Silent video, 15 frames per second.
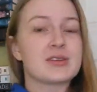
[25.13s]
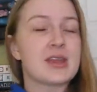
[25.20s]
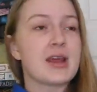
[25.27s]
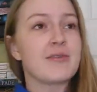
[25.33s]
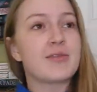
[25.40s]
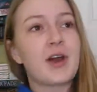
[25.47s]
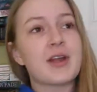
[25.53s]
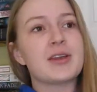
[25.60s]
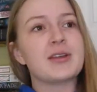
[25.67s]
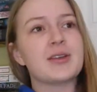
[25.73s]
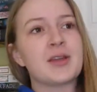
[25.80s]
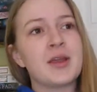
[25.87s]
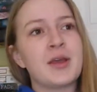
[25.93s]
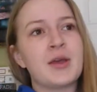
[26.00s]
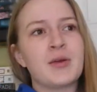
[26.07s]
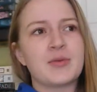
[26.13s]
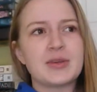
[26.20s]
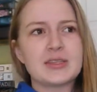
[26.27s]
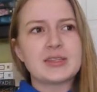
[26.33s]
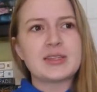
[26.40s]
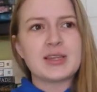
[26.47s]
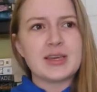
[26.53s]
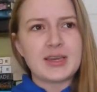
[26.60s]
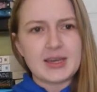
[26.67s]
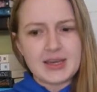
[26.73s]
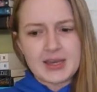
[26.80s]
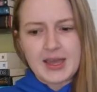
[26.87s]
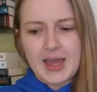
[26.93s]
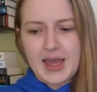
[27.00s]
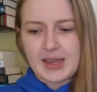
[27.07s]
that I've gotten recently
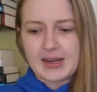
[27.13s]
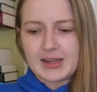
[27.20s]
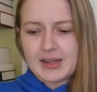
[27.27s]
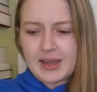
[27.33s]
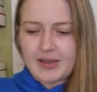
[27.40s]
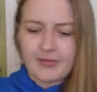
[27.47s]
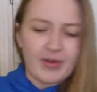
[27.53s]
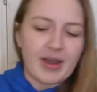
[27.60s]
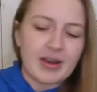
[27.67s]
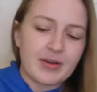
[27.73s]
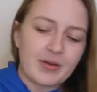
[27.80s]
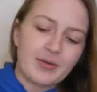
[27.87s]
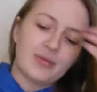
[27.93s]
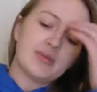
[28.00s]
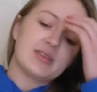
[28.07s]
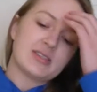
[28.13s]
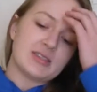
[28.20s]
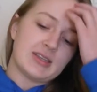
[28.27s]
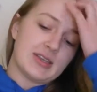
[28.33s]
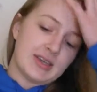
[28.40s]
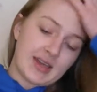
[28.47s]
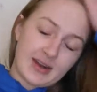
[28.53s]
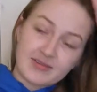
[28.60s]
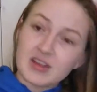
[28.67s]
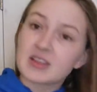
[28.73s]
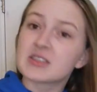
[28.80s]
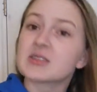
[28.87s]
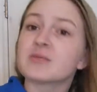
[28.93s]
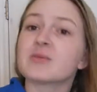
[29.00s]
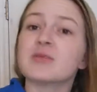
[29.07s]
and I read recently, and I've done
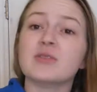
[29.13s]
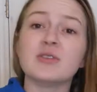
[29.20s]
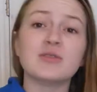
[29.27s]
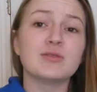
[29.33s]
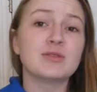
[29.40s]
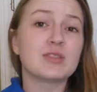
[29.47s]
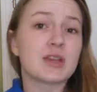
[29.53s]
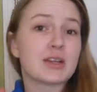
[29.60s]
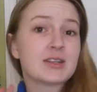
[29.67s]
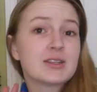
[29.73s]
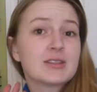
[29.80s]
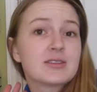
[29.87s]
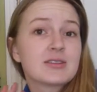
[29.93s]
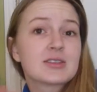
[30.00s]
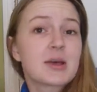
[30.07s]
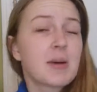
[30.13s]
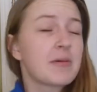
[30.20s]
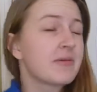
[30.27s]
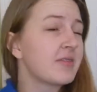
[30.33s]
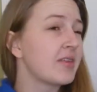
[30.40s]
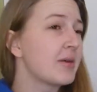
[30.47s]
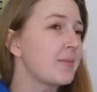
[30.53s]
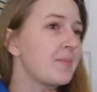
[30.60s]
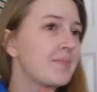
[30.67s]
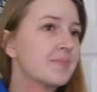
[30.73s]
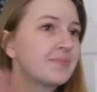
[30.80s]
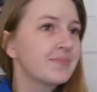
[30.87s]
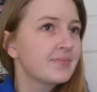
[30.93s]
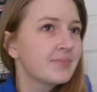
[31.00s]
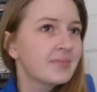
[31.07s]
some reviews on some of them.
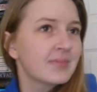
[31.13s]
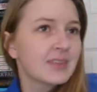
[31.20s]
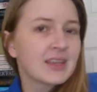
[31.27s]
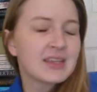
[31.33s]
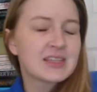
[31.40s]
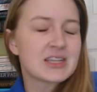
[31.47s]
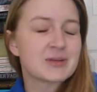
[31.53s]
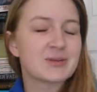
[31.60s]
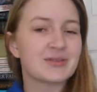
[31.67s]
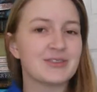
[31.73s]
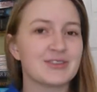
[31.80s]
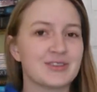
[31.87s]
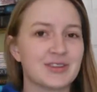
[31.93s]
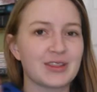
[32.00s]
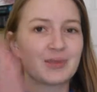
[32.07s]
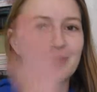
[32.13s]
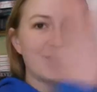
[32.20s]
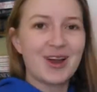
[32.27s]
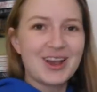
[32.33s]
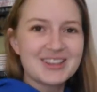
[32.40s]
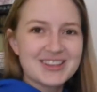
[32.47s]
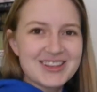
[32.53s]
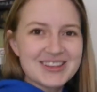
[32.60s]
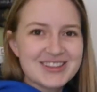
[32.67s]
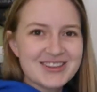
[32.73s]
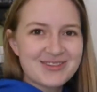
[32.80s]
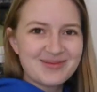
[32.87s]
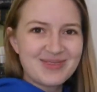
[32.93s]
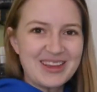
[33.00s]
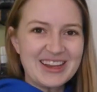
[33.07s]
Some reviews are in the process
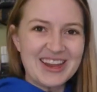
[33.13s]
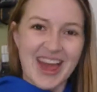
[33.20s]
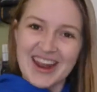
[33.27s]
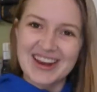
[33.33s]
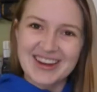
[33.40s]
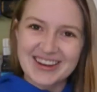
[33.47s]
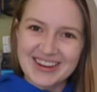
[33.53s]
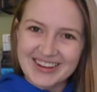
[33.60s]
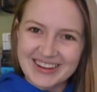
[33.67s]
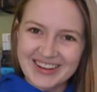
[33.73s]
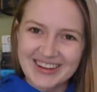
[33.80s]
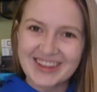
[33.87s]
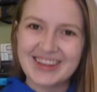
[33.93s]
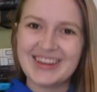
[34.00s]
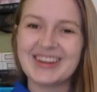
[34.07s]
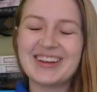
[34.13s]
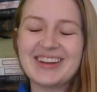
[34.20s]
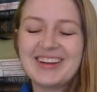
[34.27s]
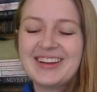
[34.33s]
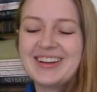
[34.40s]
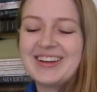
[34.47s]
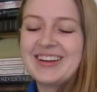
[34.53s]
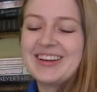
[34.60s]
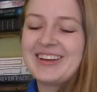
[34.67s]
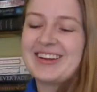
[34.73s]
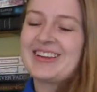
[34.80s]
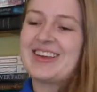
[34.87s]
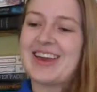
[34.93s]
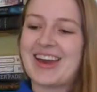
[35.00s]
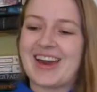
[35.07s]
of being edited.
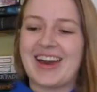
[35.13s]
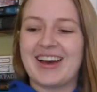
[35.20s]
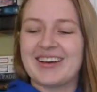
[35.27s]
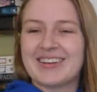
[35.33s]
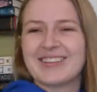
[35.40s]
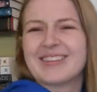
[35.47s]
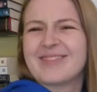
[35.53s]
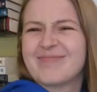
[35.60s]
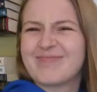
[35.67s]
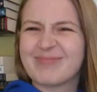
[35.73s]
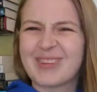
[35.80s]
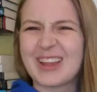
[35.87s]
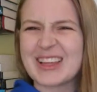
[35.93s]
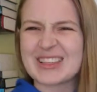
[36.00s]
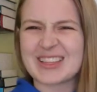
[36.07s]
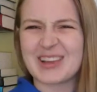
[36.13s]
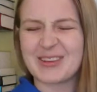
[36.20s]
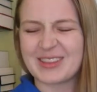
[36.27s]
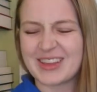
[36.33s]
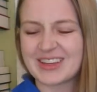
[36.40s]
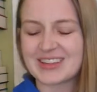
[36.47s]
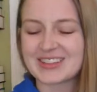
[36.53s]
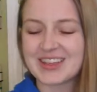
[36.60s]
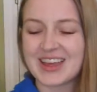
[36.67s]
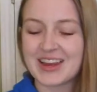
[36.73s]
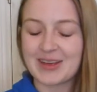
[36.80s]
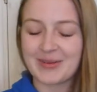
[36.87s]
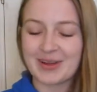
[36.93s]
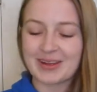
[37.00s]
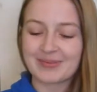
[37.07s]
Yeah, really slow at things.
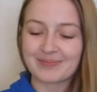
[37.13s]
Anyway,